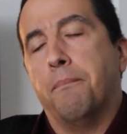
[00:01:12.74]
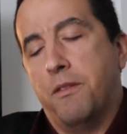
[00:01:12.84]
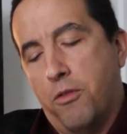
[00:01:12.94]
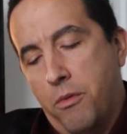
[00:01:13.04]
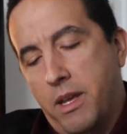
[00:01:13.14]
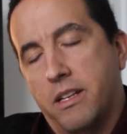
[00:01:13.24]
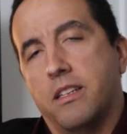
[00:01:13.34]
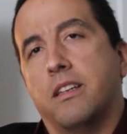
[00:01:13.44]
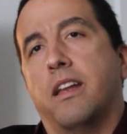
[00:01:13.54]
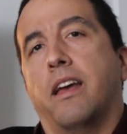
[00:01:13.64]
Before we get
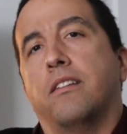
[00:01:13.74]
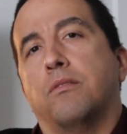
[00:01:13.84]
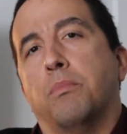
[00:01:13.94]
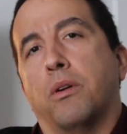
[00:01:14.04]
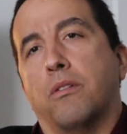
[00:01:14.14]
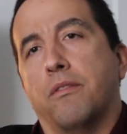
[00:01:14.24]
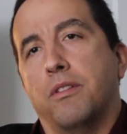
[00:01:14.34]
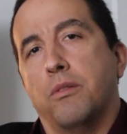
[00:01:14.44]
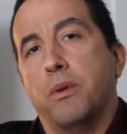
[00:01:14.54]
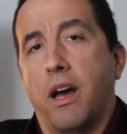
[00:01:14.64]
to today's book
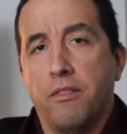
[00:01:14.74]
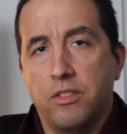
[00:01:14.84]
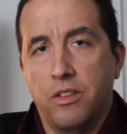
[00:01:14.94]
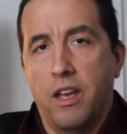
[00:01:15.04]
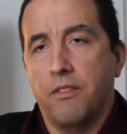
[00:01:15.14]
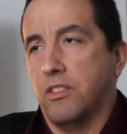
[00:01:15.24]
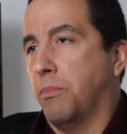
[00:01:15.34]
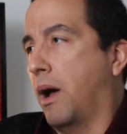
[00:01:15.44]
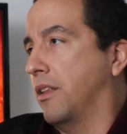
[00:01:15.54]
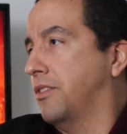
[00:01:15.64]
review, we obviously have a
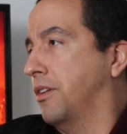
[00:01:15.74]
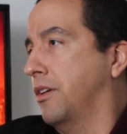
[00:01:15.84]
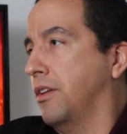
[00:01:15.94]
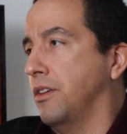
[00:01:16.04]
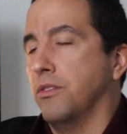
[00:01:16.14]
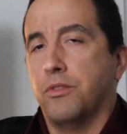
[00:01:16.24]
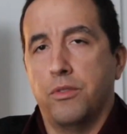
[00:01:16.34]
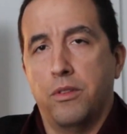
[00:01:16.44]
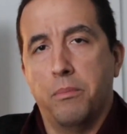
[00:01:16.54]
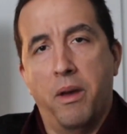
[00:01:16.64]
sponsor, as
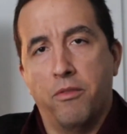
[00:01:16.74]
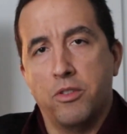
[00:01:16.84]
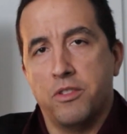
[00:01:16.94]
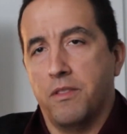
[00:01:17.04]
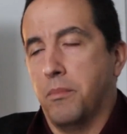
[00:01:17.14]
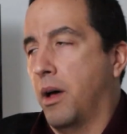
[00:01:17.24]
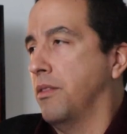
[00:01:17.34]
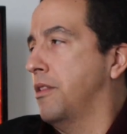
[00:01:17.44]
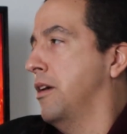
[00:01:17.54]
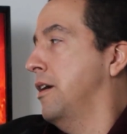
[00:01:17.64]
usual, the beverage of the
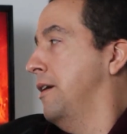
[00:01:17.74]
month.